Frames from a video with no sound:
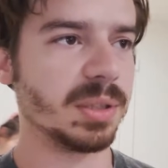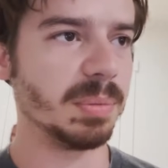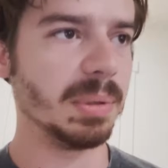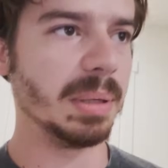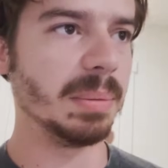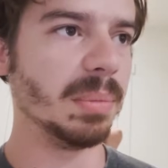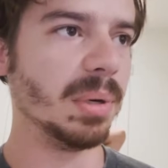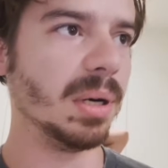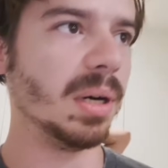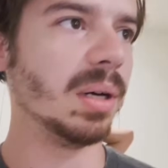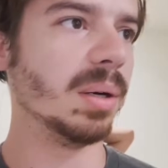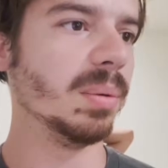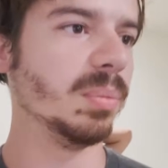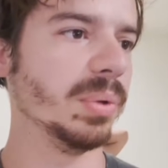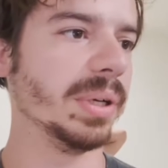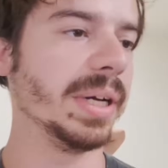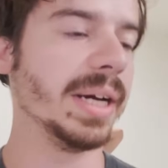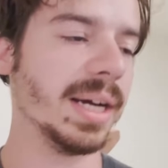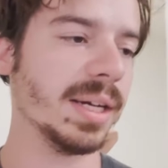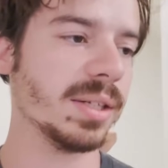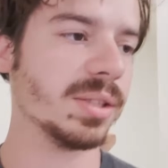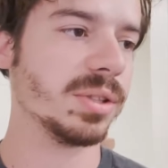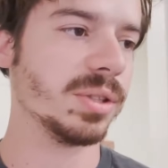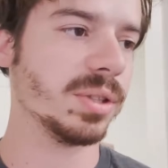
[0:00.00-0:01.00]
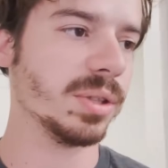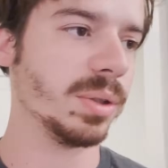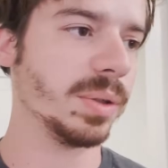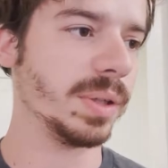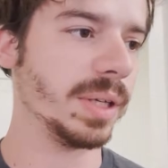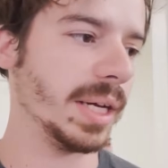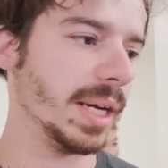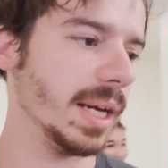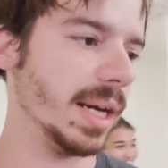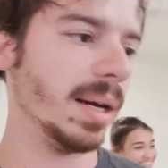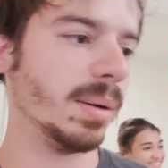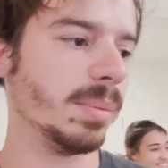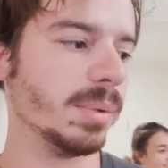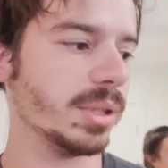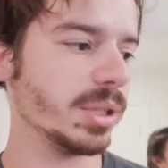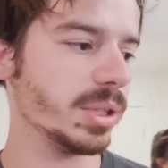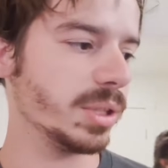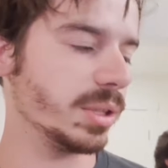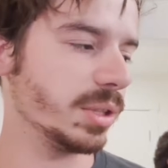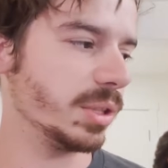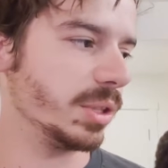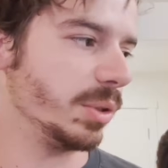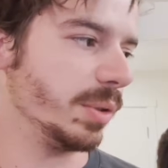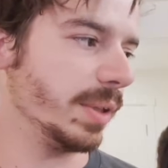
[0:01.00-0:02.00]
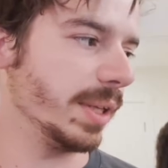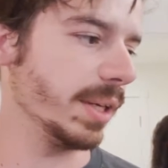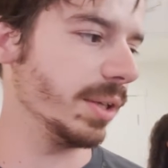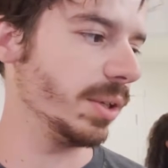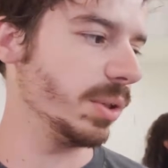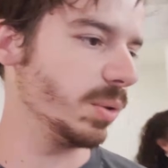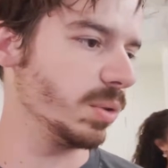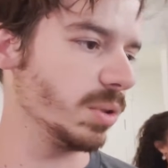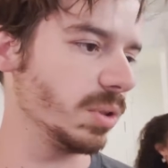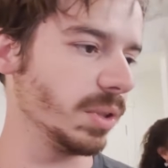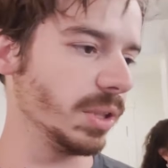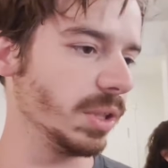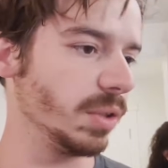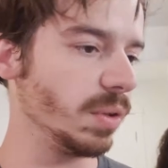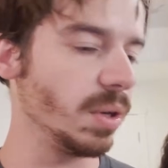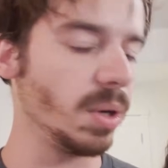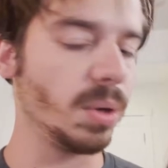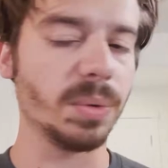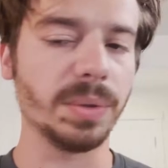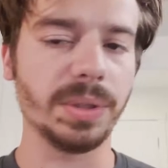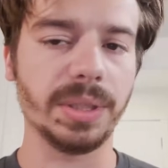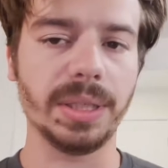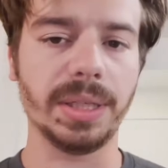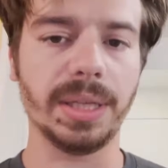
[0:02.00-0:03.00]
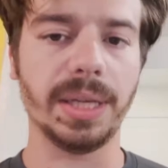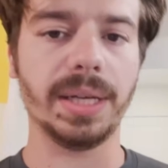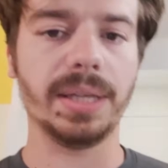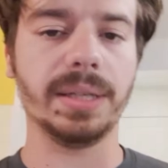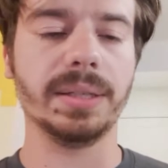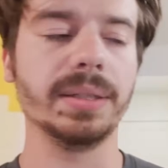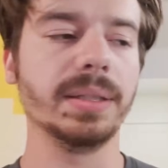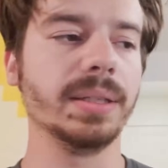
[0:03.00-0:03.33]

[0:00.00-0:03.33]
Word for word: to my mom, we asked her, okay, how much do they usually grow in a day